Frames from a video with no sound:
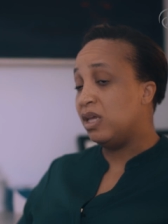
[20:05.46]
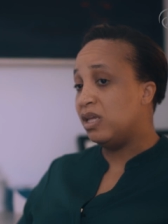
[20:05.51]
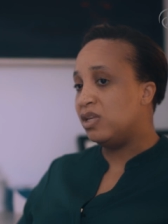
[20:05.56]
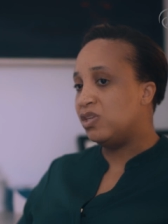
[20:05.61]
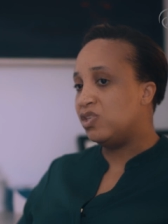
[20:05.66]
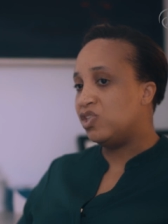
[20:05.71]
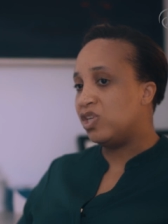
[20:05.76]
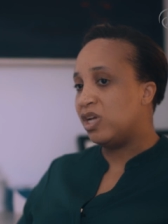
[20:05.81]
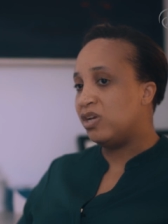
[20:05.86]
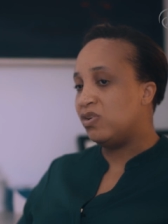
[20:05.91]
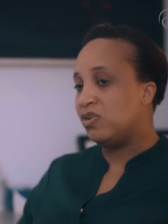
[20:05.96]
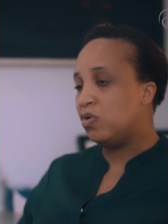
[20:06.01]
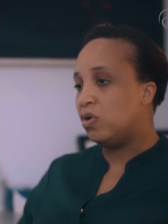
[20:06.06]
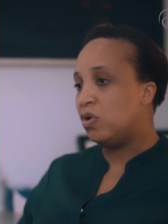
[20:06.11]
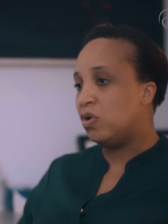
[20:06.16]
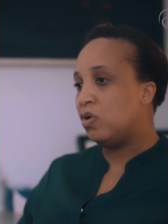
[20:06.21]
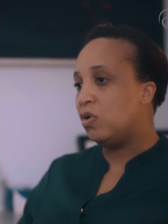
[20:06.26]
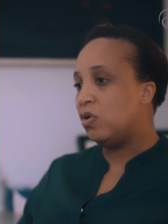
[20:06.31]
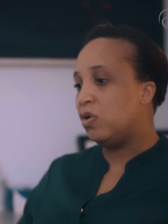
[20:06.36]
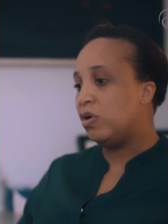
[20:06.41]
in
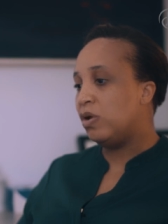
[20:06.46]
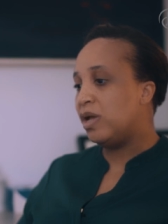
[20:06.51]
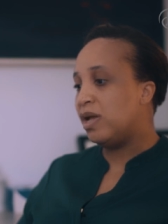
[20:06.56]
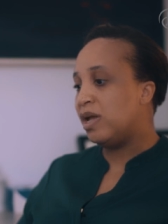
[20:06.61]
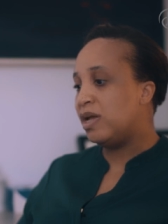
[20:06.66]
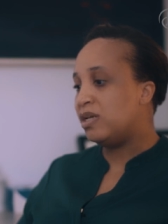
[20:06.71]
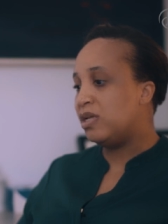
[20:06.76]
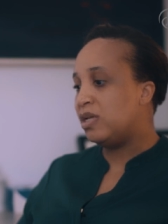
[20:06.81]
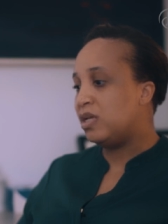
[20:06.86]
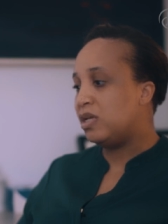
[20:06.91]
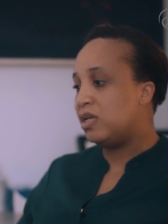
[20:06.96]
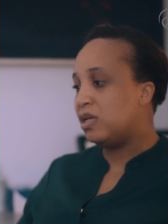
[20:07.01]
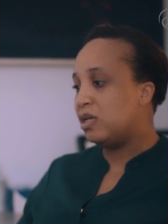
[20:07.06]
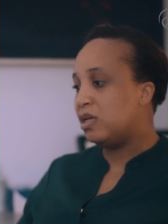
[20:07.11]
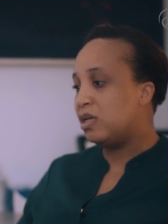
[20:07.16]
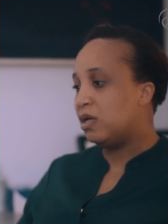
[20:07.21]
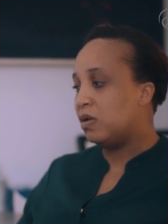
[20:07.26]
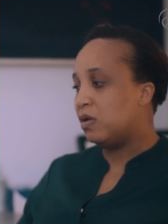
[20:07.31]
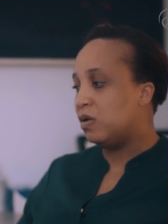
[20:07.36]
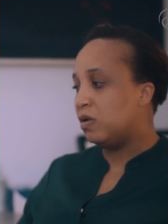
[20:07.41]
general,
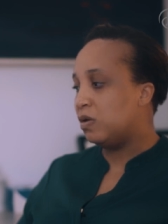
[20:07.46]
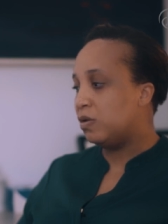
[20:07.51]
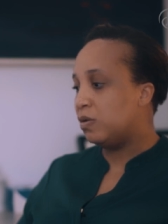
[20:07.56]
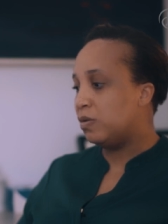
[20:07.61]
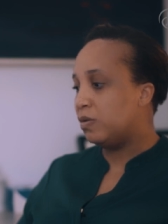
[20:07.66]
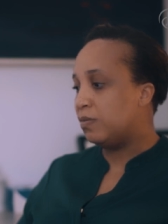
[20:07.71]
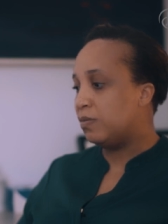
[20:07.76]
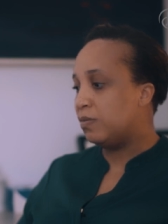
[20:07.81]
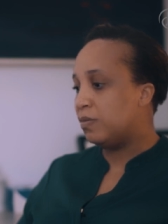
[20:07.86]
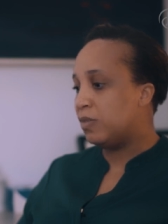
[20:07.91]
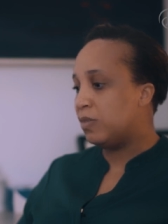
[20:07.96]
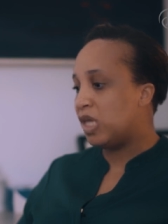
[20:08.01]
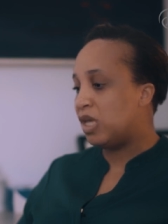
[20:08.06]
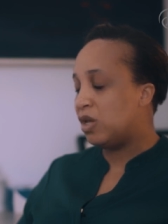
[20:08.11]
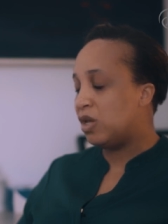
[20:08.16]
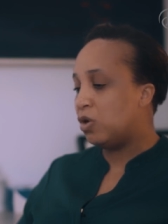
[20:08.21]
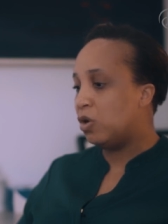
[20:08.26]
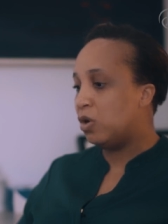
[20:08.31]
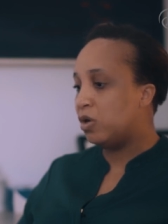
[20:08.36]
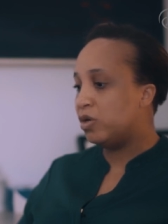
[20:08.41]
any
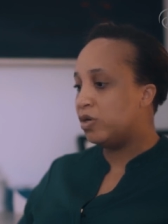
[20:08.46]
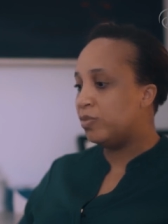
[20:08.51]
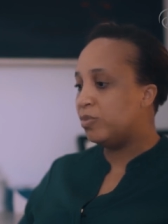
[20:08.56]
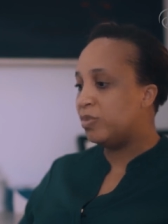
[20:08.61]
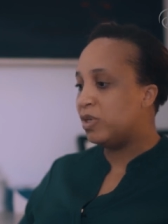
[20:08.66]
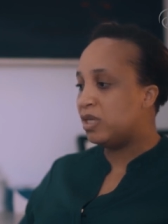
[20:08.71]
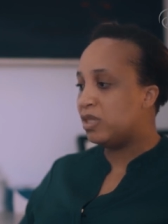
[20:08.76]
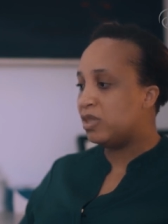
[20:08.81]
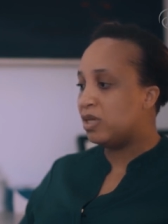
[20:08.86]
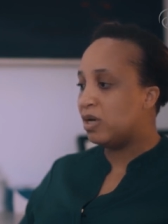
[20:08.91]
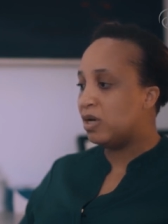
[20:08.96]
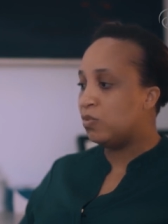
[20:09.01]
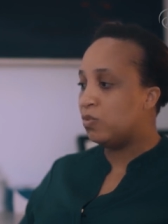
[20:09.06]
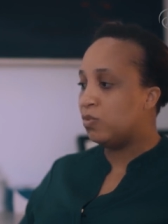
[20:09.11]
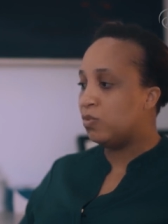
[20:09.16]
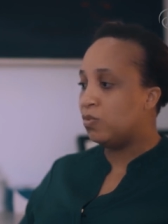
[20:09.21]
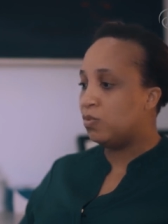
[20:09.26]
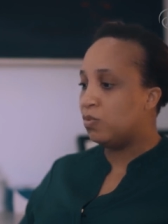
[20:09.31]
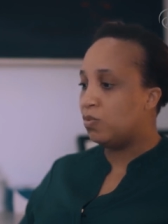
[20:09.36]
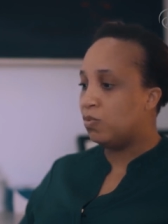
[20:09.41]
economy that
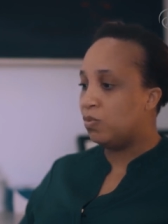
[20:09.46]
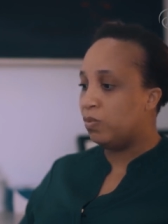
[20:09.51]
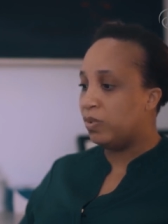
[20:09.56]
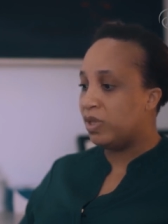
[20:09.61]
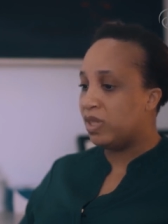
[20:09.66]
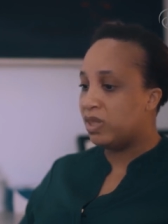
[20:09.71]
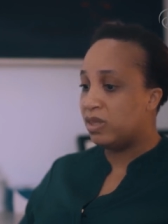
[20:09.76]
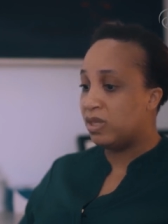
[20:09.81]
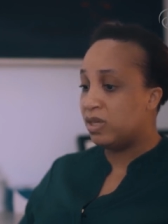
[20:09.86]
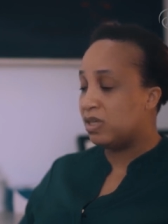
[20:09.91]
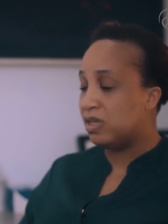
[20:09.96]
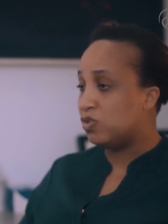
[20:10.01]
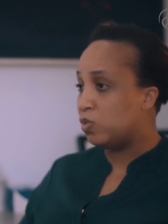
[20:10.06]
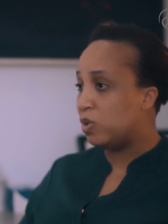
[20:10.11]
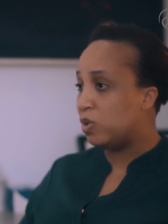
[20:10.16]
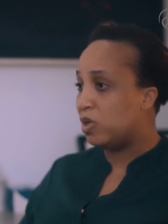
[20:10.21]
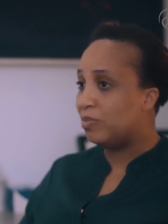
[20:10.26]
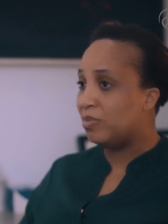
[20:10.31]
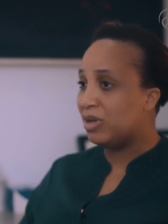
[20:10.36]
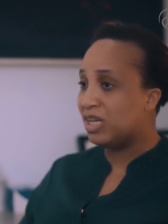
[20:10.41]
we think is
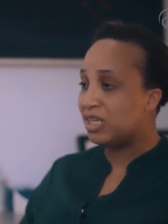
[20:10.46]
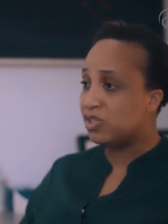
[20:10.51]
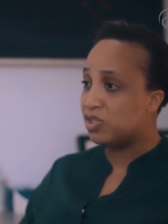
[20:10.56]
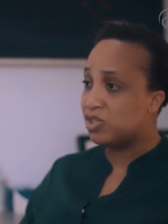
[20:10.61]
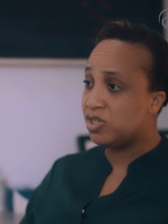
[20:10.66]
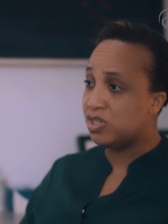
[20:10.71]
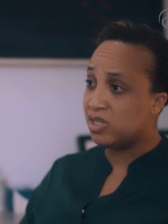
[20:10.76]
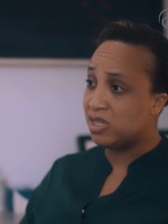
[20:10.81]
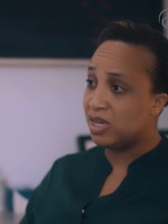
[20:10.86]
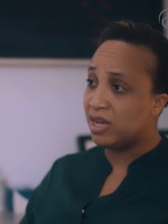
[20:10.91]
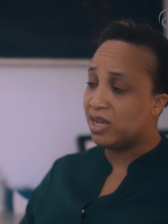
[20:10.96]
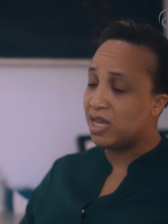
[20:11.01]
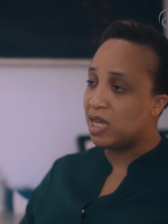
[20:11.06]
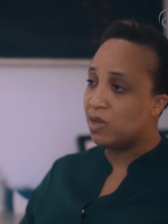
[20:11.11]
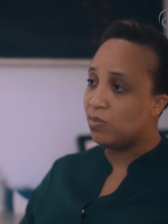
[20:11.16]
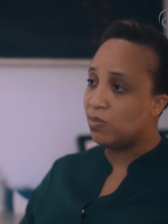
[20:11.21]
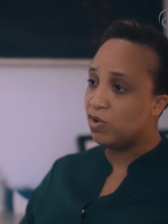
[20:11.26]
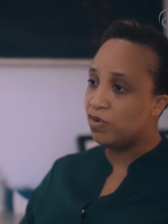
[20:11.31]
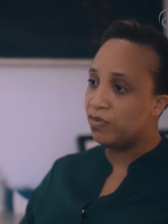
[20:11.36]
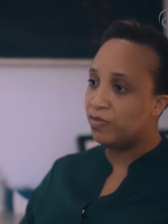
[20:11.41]
well matched to that
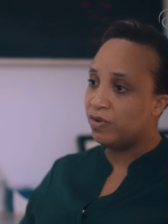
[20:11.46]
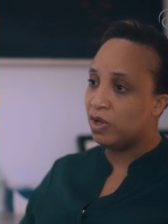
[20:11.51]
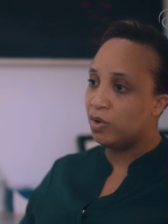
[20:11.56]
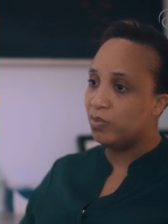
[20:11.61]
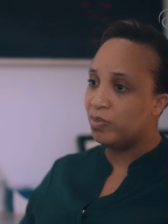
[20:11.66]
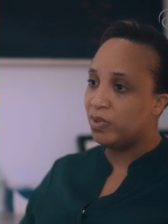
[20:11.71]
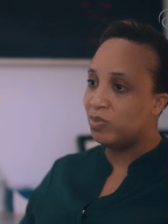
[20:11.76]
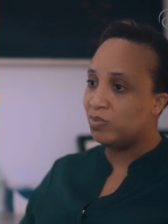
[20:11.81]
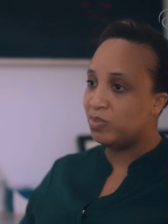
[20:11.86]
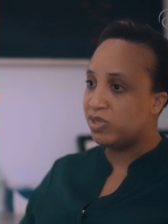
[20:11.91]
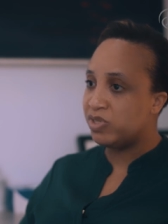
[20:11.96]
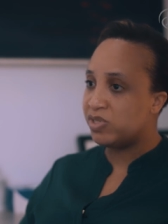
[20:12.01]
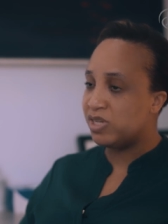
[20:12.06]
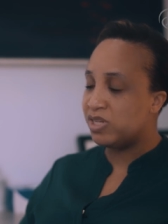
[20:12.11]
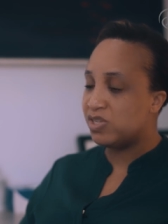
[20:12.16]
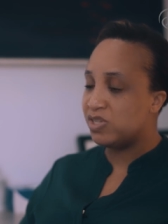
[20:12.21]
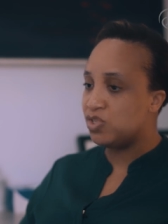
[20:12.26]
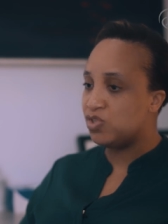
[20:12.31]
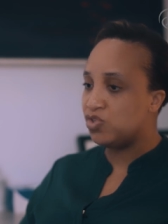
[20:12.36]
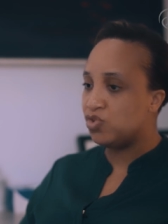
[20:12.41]
aim of helping
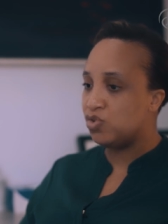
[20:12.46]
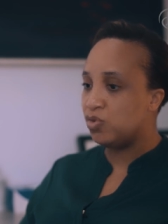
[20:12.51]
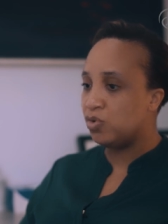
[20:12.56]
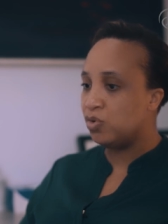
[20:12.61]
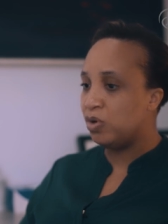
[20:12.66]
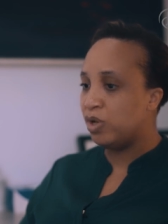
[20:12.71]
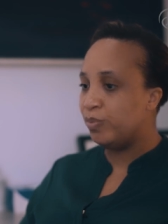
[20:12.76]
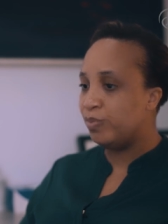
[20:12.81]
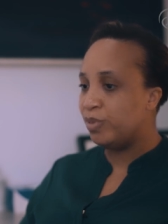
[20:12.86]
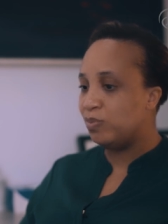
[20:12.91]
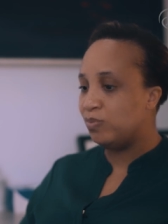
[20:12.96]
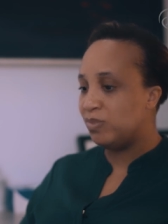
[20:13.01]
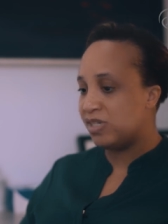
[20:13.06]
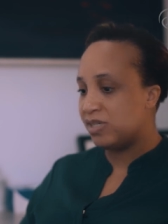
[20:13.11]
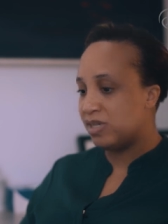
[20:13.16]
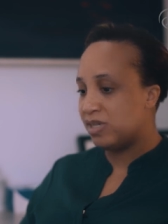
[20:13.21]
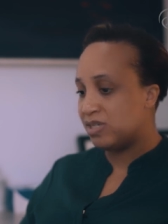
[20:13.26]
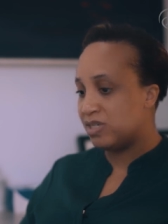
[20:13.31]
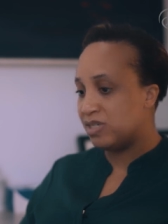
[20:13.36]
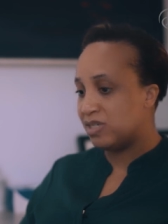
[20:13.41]
businesses grow, helping
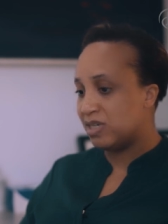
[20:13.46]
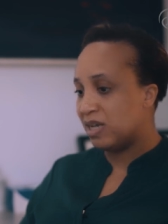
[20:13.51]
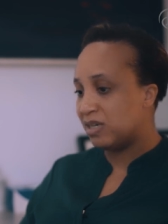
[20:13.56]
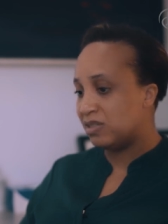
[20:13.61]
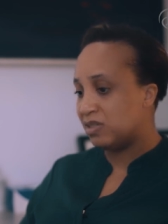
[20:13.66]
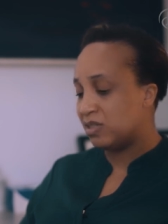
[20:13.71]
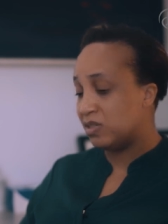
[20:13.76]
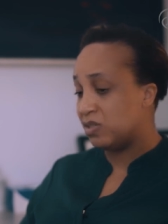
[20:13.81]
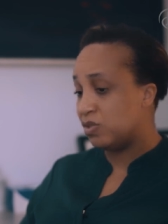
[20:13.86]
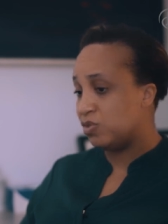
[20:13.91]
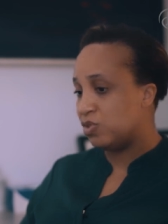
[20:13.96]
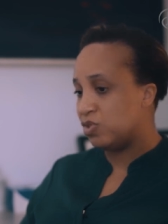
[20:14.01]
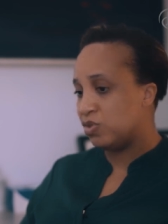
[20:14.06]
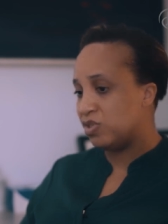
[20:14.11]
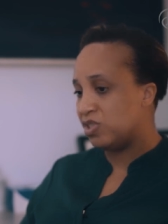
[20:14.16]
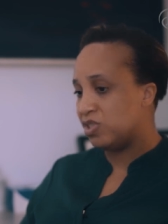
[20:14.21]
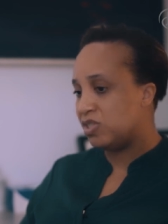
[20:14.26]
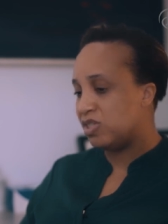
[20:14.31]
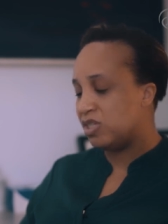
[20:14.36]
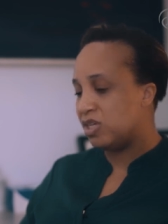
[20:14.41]
businesses access the
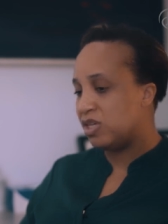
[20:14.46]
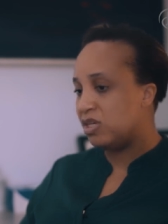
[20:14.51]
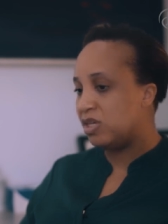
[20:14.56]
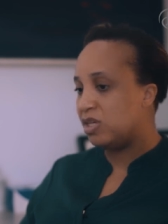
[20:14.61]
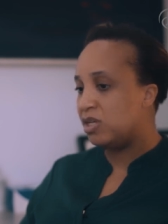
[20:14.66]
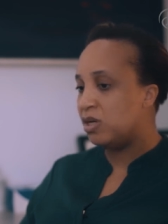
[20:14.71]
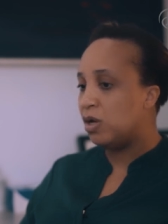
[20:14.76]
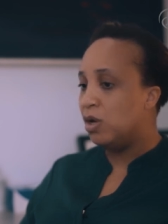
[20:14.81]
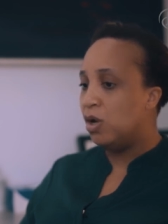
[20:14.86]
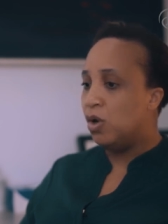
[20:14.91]
resources they need,